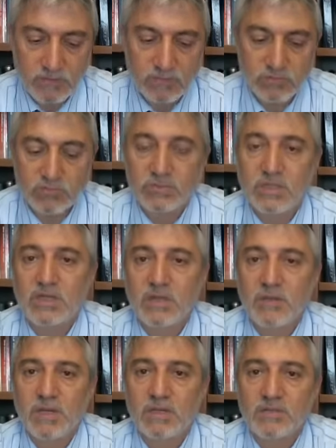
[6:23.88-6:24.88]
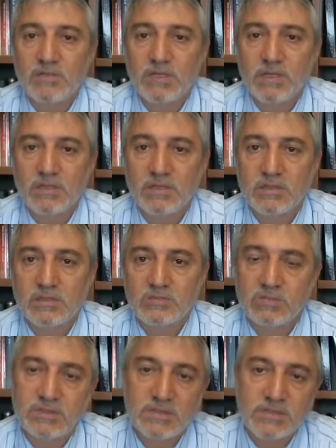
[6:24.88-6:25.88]
So to study Kabbalah today
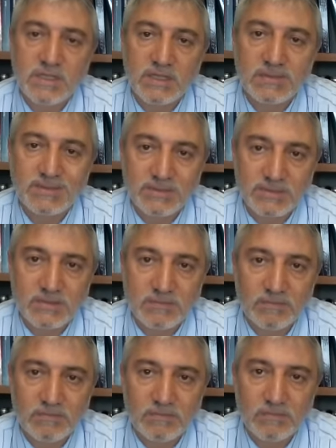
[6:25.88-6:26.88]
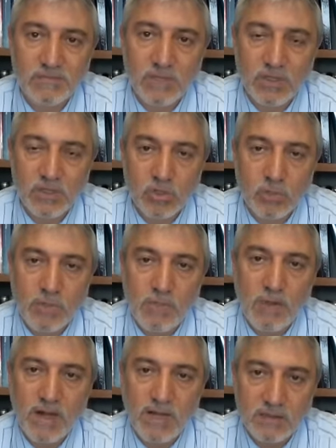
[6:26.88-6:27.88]
is to understand this system, to be
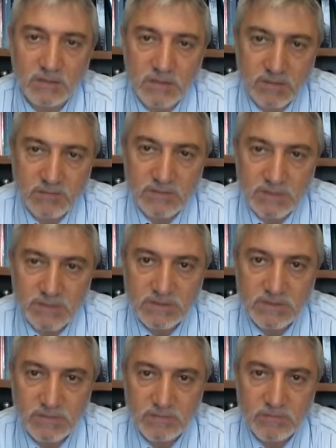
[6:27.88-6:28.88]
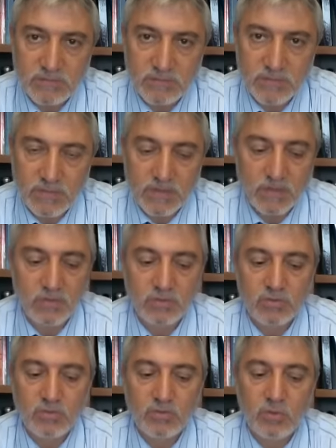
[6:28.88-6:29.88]
part of the system,
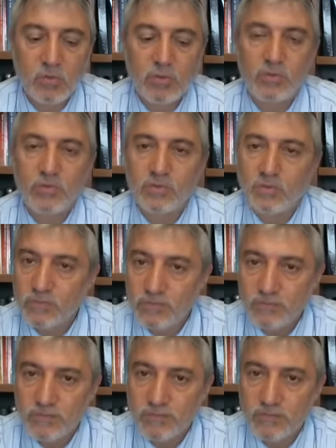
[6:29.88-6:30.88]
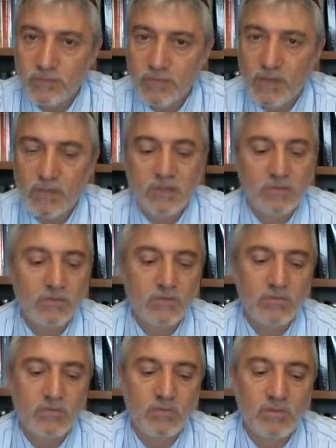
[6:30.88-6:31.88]
to know what we do,
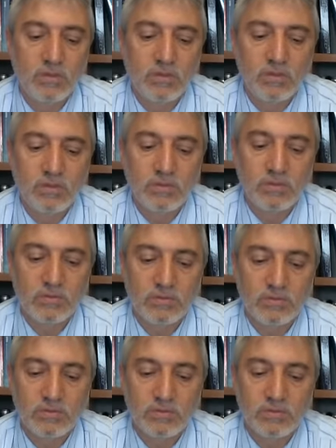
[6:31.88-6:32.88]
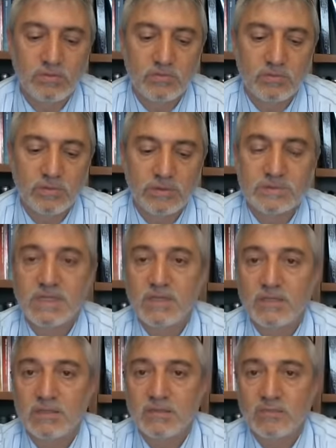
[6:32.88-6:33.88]
to
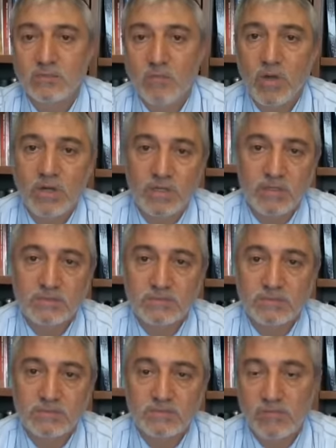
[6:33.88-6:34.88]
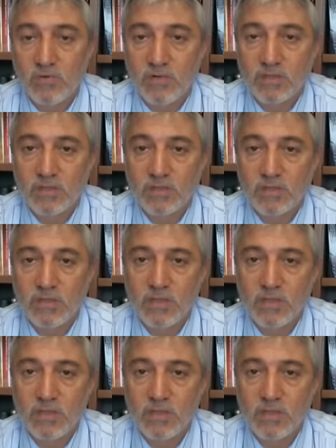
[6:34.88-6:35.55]
understand why it's for,